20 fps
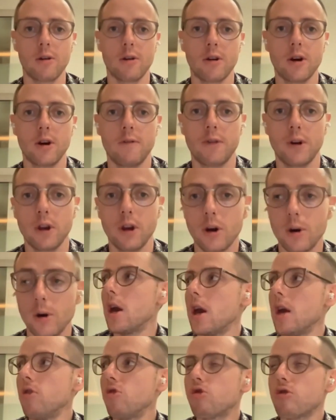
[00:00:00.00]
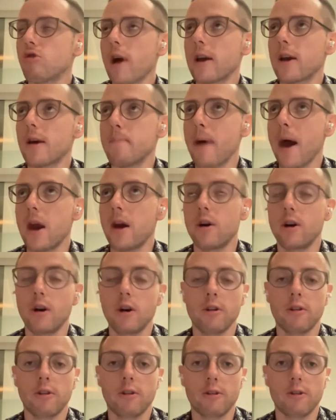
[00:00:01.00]
good for you. Indirect
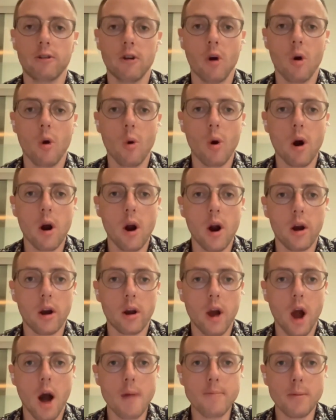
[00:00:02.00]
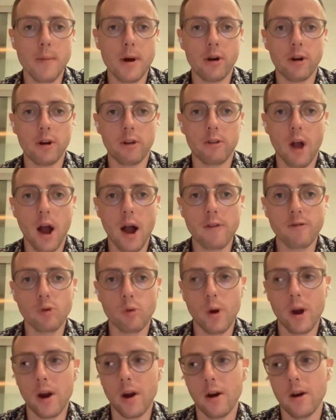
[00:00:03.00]
competitors or complementary
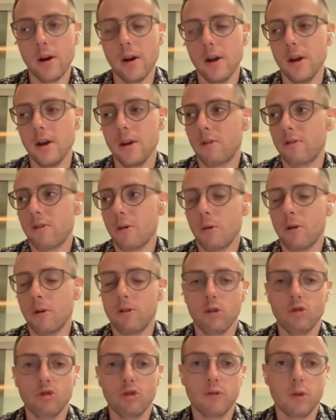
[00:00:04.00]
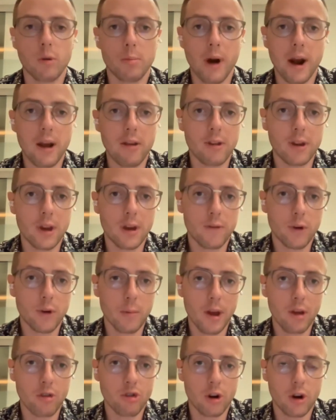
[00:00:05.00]
software, when someone's searching for pricing
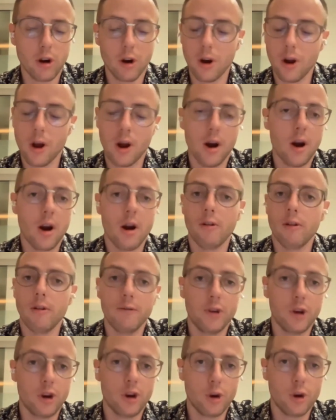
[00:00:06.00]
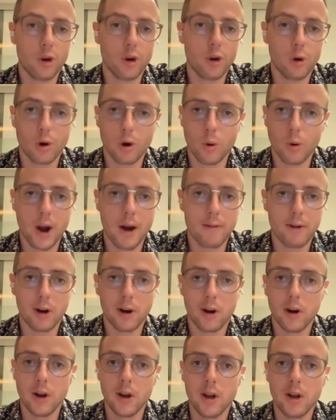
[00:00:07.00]
information or a review or
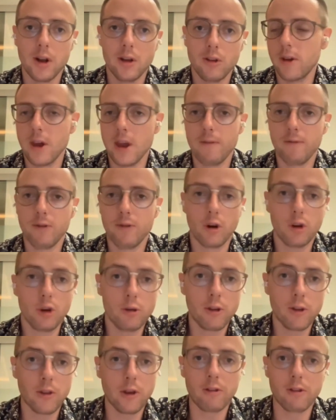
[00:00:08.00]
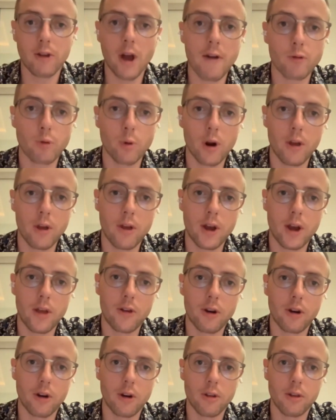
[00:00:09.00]
whatever, if they're using this software and
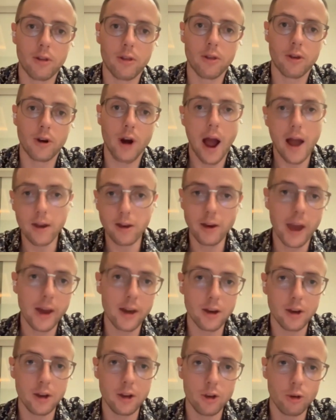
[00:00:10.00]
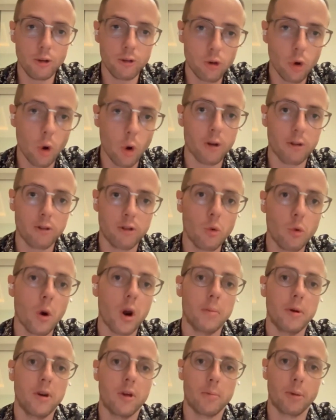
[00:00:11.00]
they're highly likely to use yours, you want
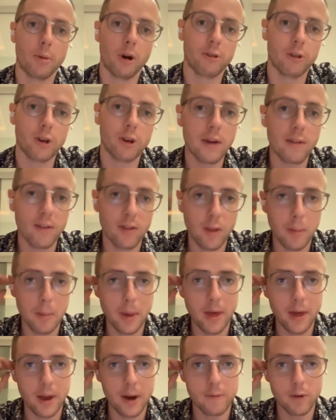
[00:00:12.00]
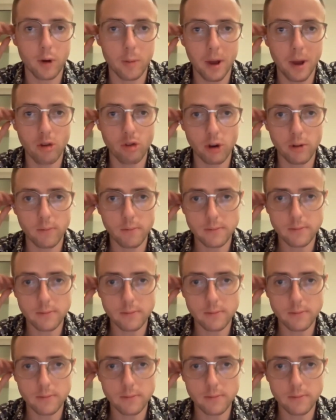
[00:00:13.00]
to be the person giving them that information.